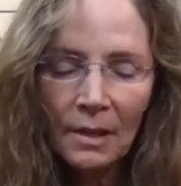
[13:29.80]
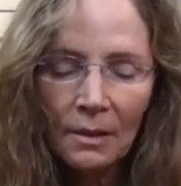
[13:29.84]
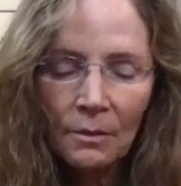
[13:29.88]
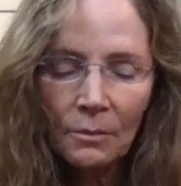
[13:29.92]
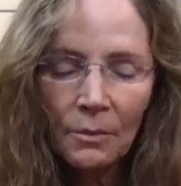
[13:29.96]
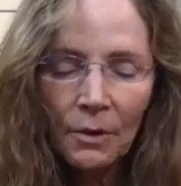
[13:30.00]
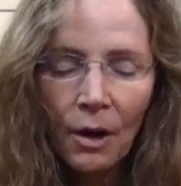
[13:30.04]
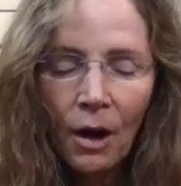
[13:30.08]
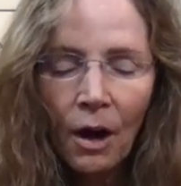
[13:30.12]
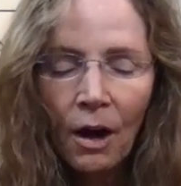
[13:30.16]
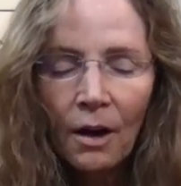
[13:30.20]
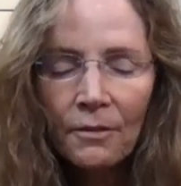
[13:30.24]
And
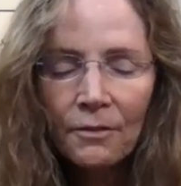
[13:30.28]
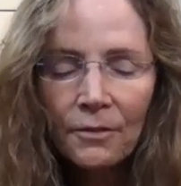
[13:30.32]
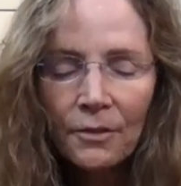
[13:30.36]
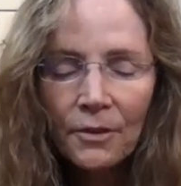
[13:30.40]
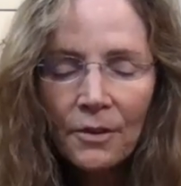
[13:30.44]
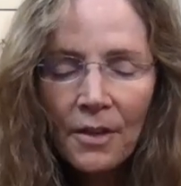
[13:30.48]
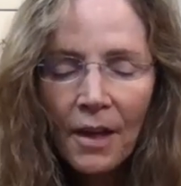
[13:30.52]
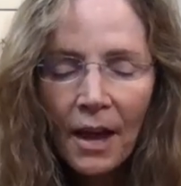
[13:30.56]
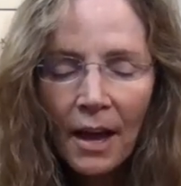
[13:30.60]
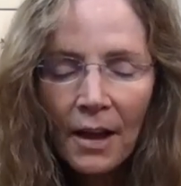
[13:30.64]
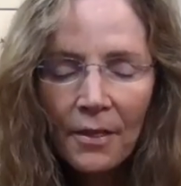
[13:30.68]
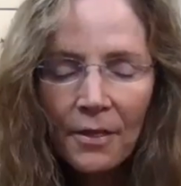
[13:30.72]
we
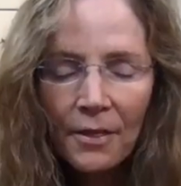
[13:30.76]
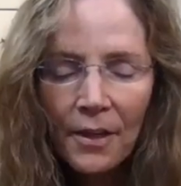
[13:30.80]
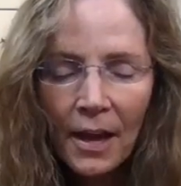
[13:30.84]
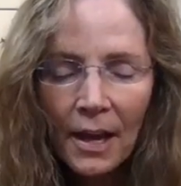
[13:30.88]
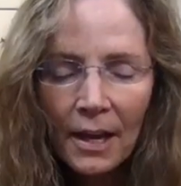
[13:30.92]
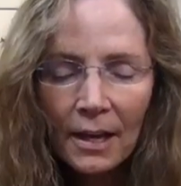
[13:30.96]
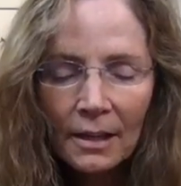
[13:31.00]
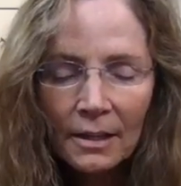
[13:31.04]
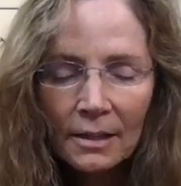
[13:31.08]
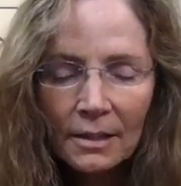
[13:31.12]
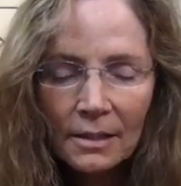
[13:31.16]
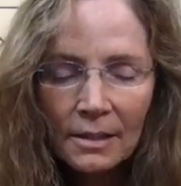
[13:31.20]
offer that
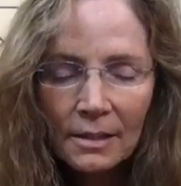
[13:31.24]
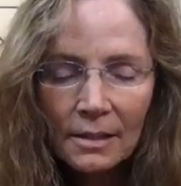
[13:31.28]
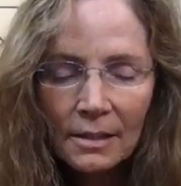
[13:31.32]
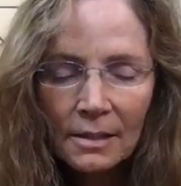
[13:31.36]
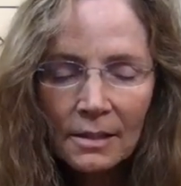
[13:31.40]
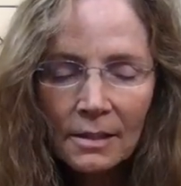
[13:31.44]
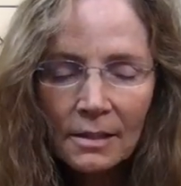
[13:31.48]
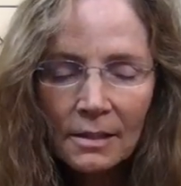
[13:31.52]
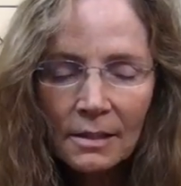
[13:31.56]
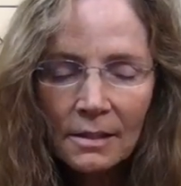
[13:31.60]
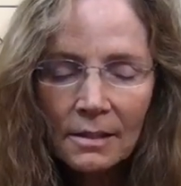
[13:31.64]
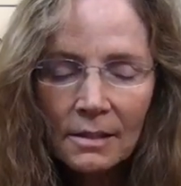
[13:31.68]

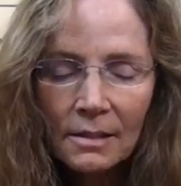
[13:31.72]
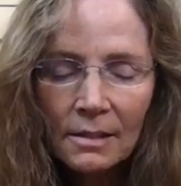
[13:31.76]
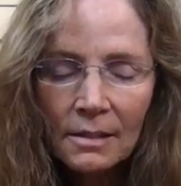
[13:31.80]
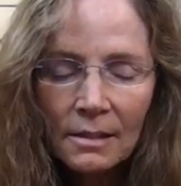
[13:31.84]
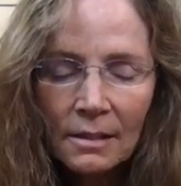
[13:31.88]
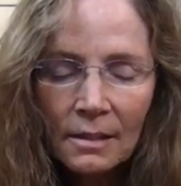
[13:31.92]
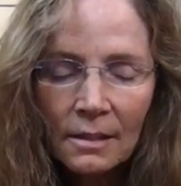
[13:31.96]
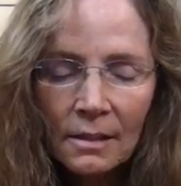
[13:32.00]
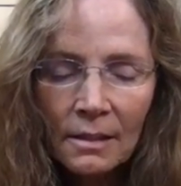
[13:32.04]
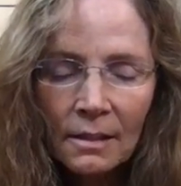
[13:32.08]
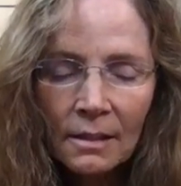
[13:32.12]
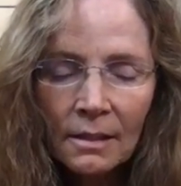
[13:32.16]
thanks
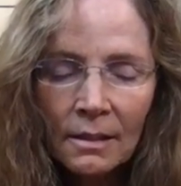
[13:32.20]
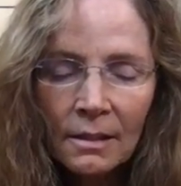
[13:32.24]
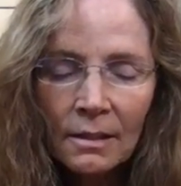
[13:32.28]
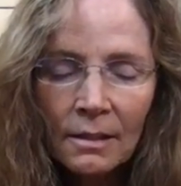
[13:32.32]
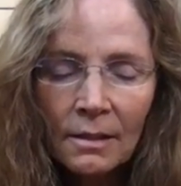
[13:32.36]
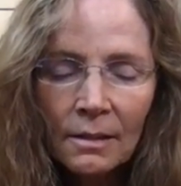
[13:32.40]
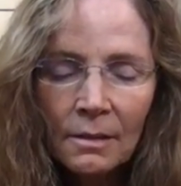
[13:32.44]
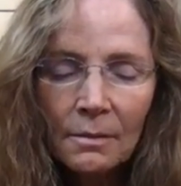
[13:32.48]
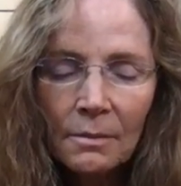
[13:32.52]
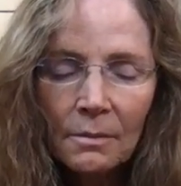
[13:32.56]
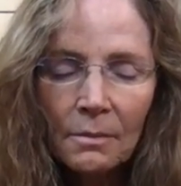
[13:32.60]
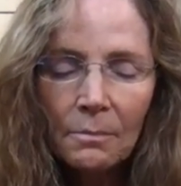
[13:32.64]

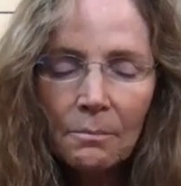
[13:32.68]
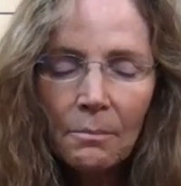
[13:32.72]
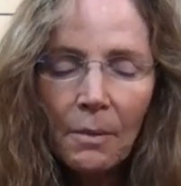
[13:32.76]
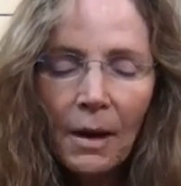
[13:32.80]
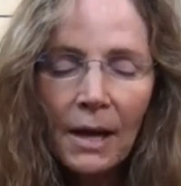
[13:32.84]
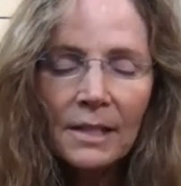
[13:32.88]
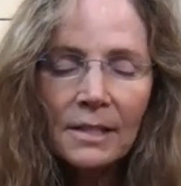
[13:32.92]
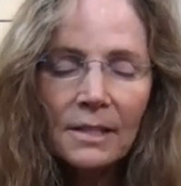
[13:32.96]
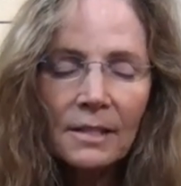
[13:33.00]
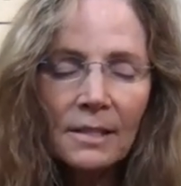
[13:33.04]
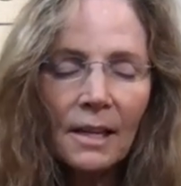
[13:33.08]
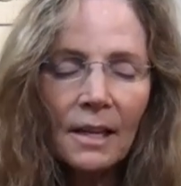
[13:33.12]

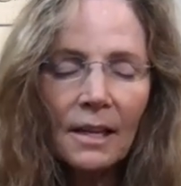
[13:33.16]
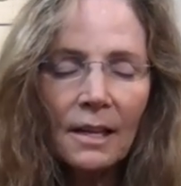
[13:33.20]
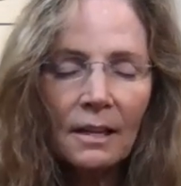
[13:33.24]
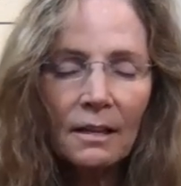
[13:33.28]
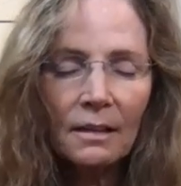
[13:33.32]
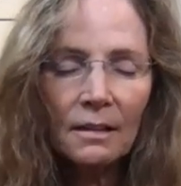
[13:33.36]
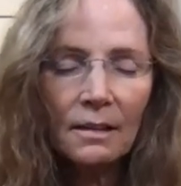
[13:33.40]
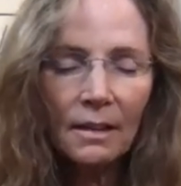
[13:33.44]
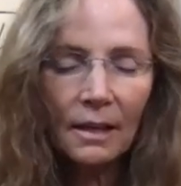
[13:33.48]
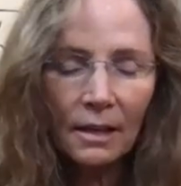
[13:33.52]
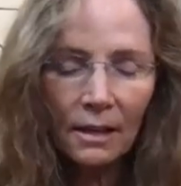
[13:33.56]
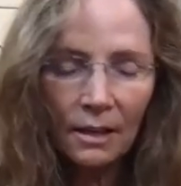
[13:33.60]
by
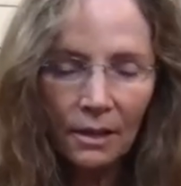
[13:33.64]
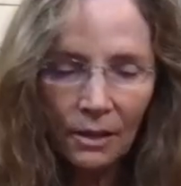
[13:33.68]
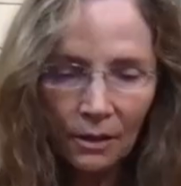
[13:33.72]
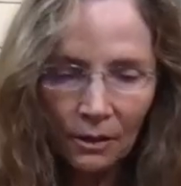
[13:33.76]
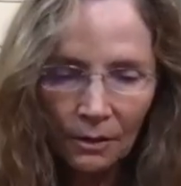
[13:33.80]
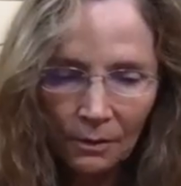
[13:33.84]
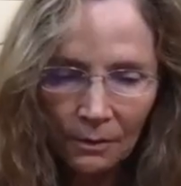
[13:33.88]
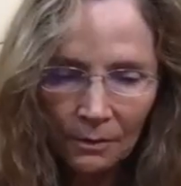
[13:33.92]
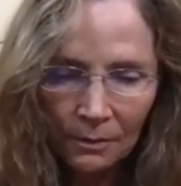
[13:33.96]
saying thank you.